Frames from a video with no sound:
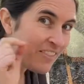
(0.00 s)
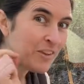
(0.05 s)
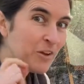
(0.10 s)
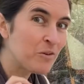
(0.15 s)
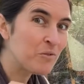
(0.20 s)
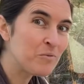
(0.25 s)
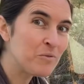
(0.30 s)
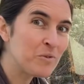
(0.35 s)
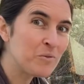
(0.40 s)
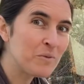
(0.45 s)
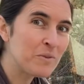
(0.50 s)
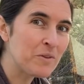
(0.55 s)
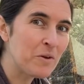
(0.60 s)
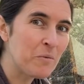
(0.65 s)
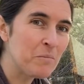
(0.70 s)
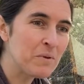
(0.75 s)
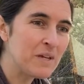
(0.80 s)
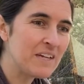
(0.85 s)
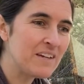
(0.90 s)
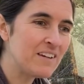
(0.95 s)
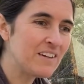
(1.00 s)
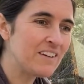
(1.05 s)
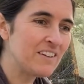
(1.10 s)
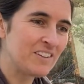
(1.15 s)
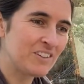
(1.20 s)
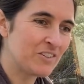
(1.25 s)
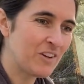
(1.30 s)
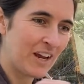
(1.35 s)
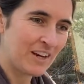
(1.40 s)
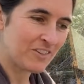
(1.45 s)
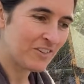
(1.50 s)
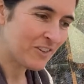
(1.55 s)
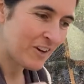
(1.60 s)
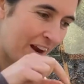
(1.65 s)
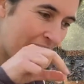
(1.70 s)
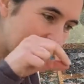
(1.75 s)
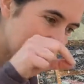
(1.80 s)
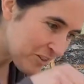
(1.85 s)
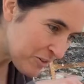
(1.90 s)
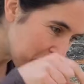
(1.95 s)
their food with their beak. Scratch,
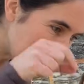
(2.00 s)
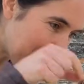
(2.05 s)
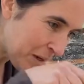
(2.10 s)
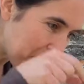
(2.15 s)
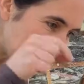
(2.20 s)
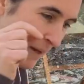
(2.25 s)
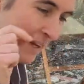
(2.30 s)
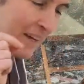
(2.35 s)
scratch, peck, peck.